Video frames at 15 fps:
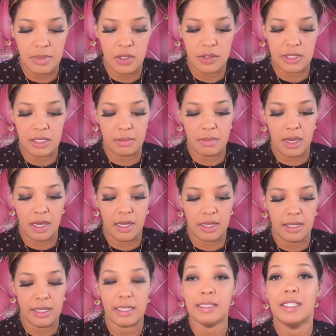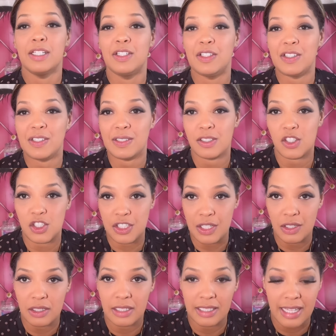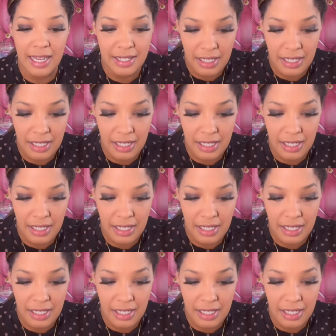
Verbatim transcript: using my LA Girl Gel Glide